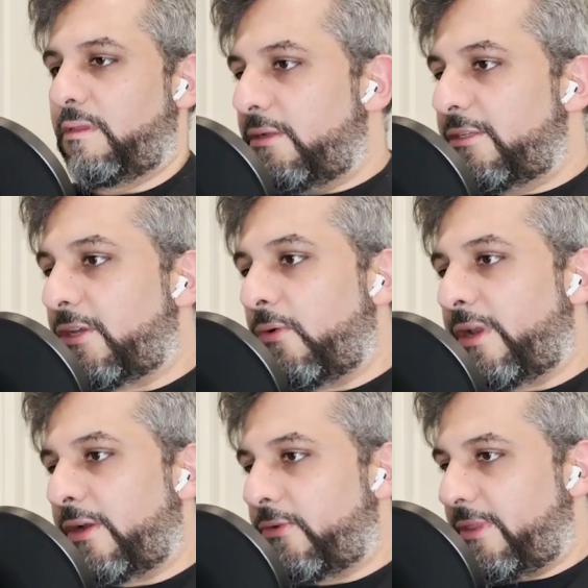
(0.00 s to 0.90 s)
So when
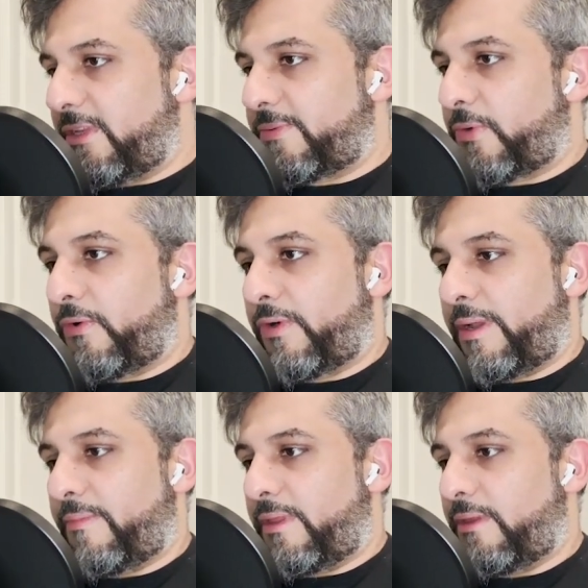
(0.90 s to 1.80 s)
I run this
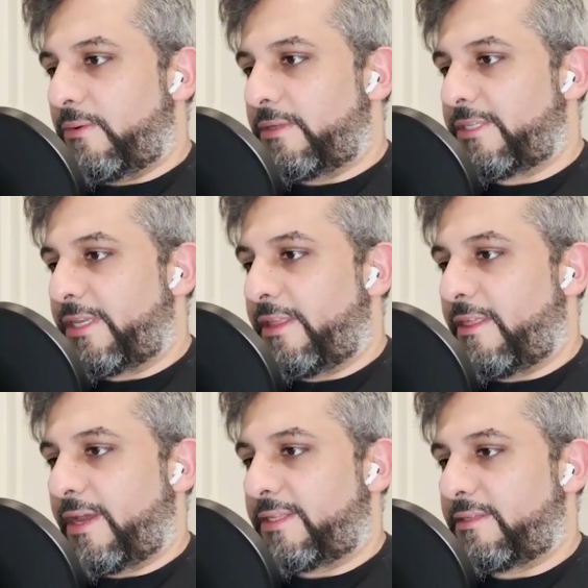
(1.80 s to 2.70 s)
program, you will see
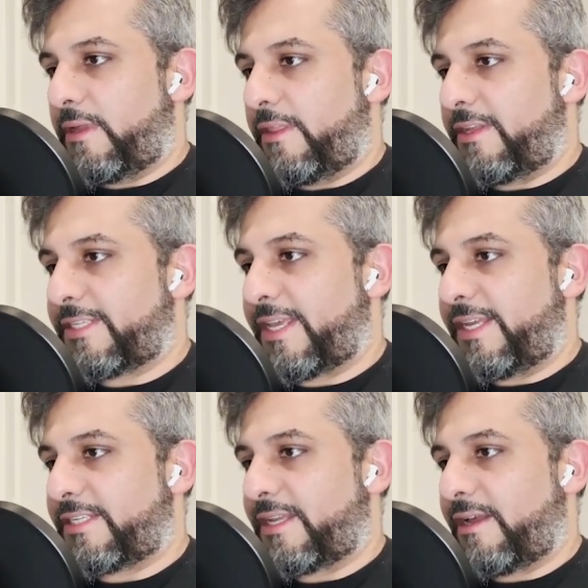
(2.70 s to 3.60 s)
that in this
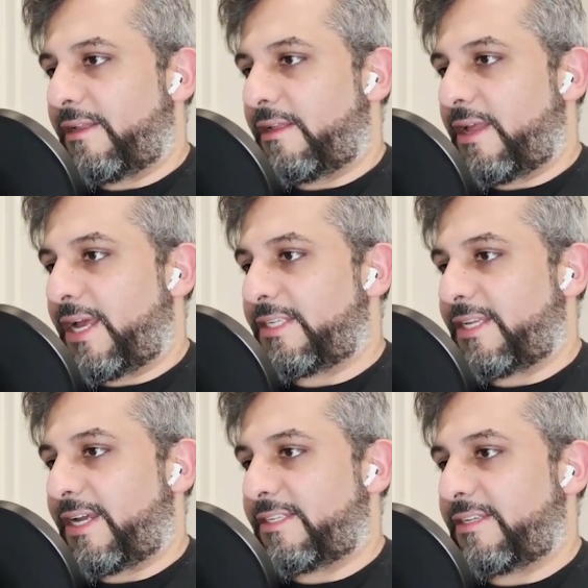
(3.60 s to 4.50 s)
case has
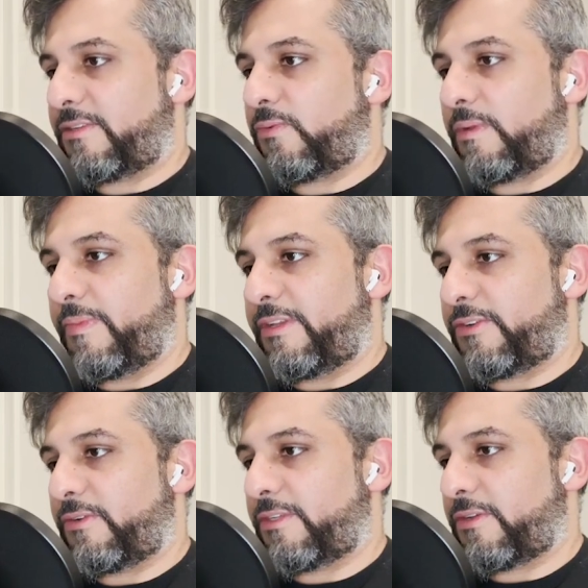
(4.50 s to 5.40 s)
access will be
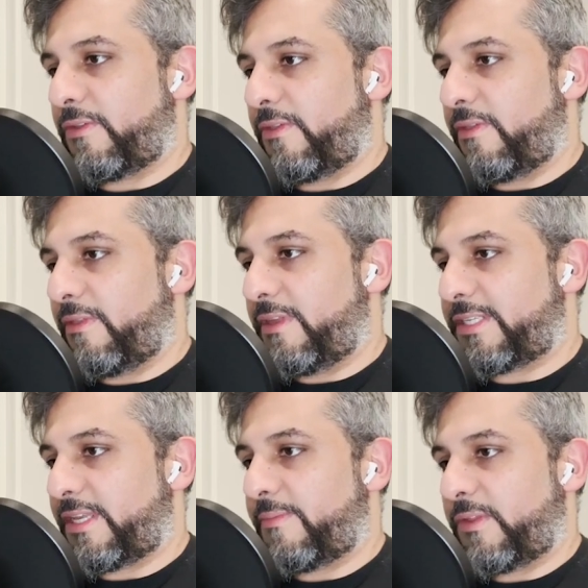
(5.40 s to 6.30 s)
true, so this
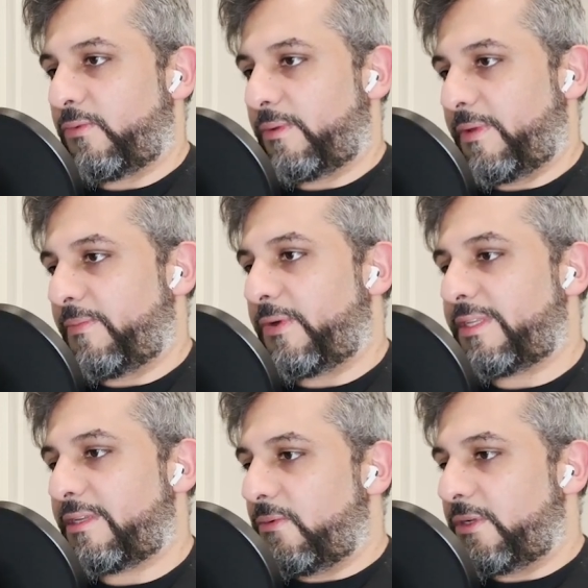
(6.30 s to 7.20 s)
statement will be
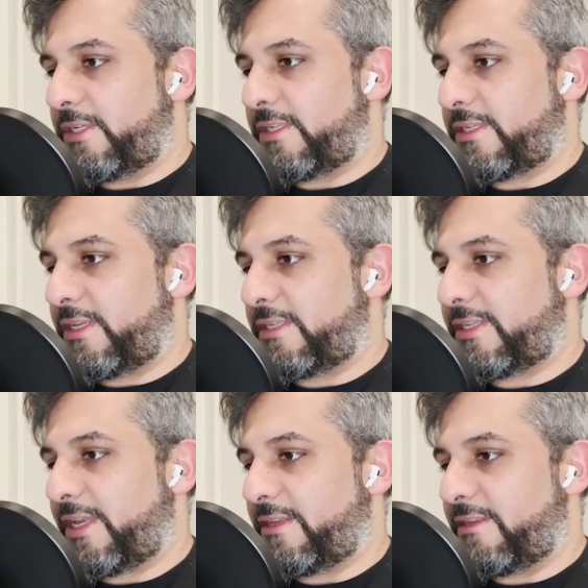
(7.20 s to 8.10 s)
printed, which is
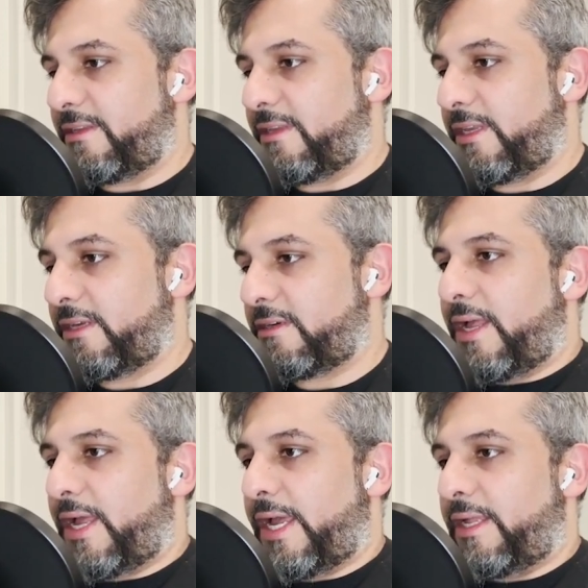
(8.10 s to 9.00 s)
stated here.
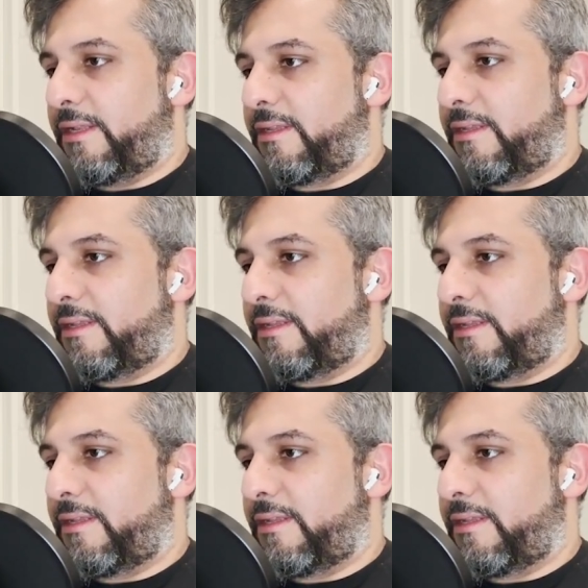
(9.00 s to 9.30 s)
And